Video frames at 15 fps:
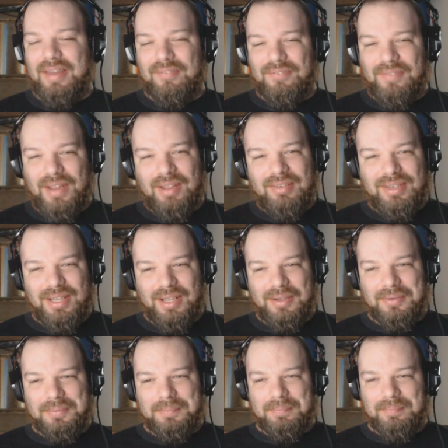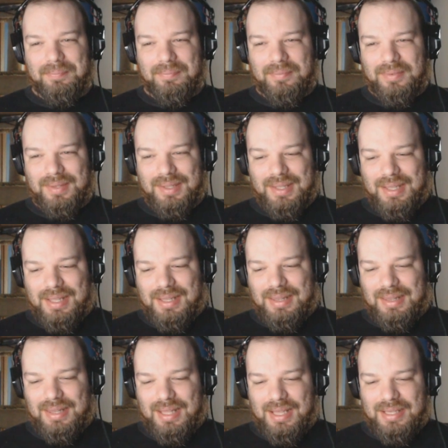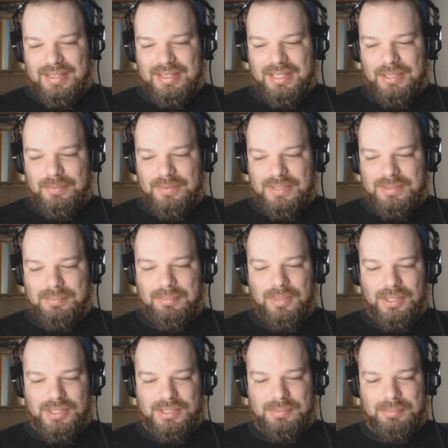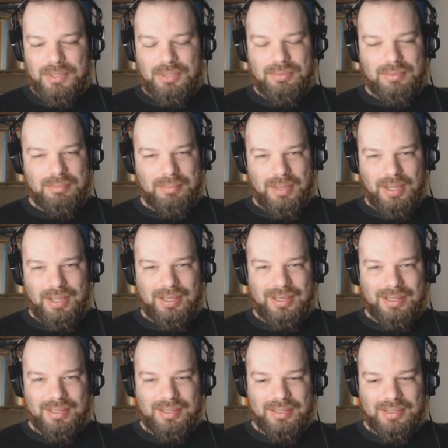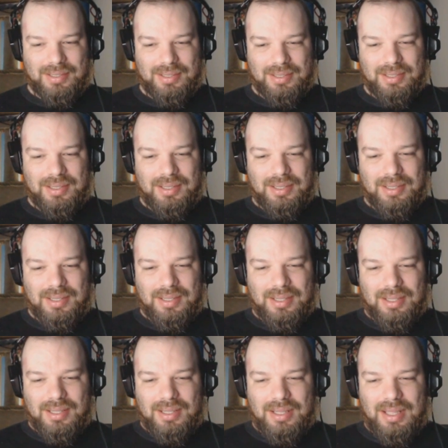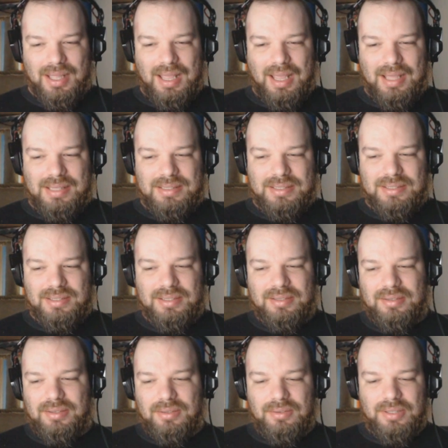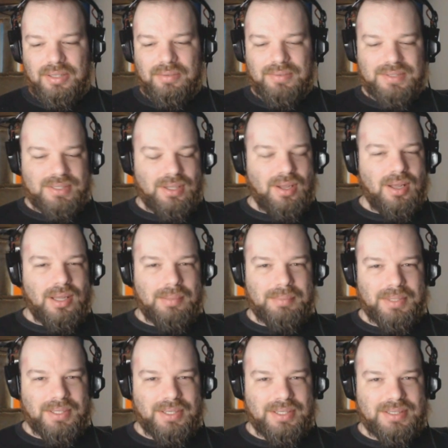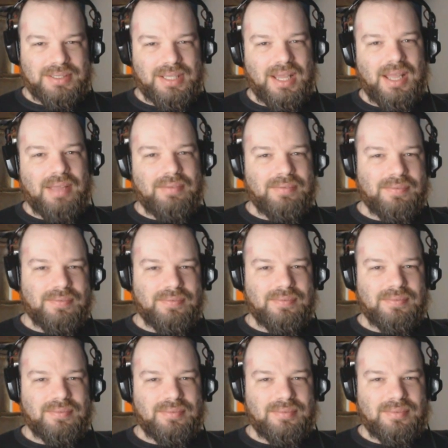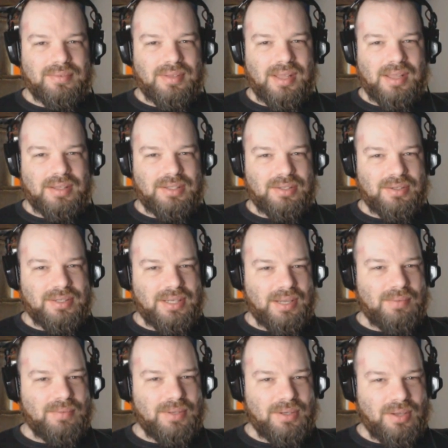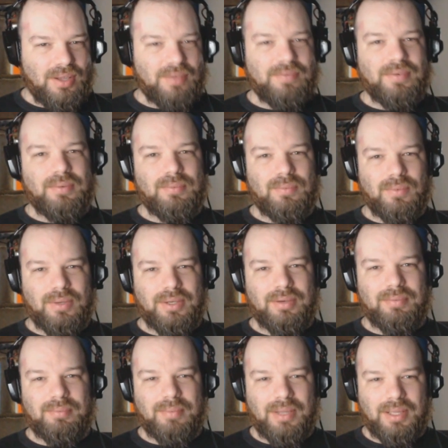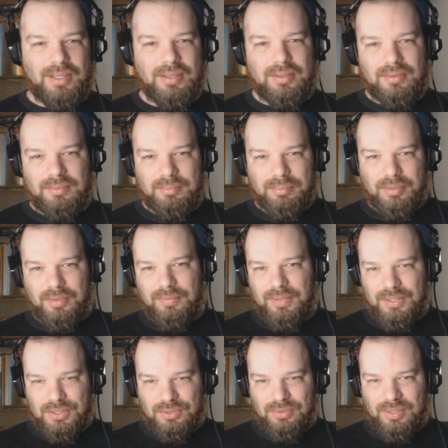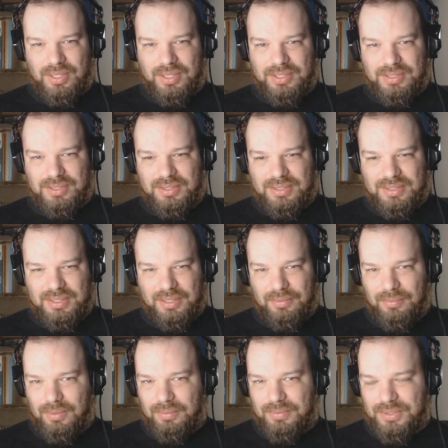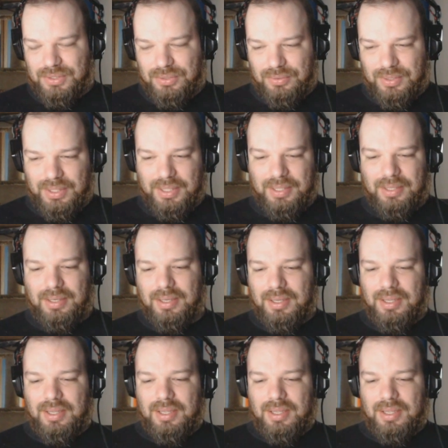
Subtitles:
And found out that it was March Mutant mod. And it was odd because I turned that one off in one of my previous tries to see what was doing it.